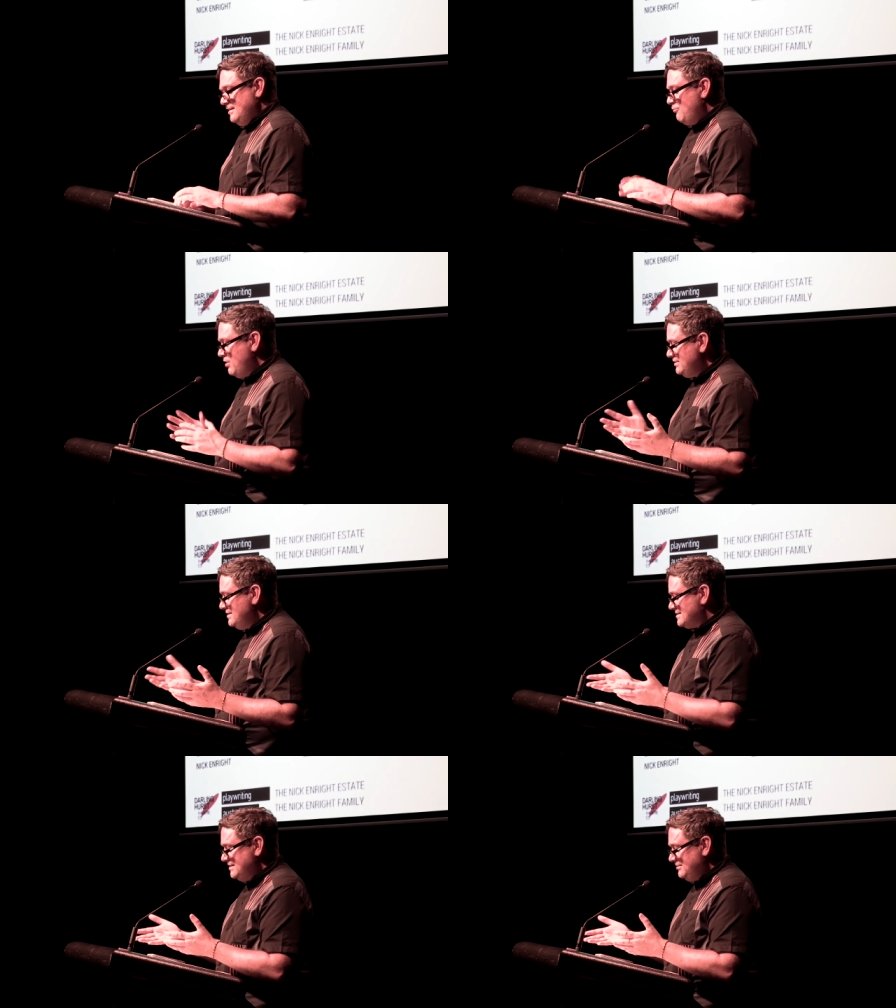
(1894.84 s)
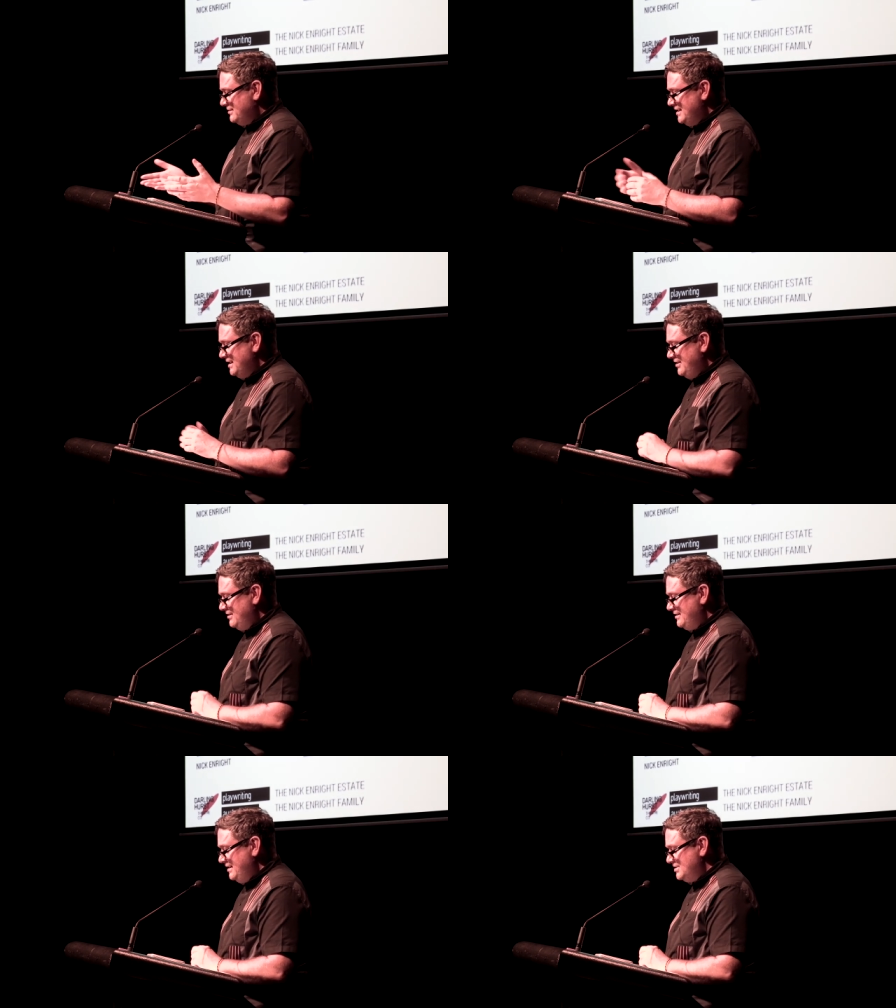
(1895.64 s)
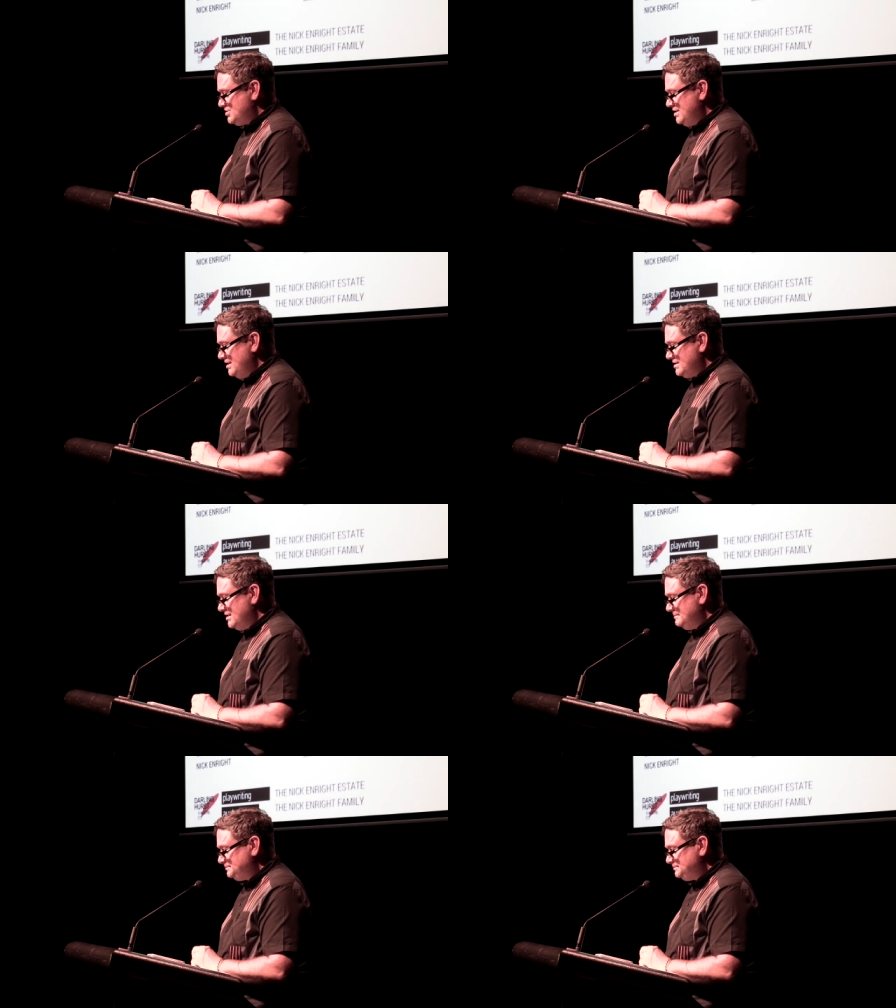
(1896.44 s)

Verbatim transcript: I wrote this little thing here and I think it's shit.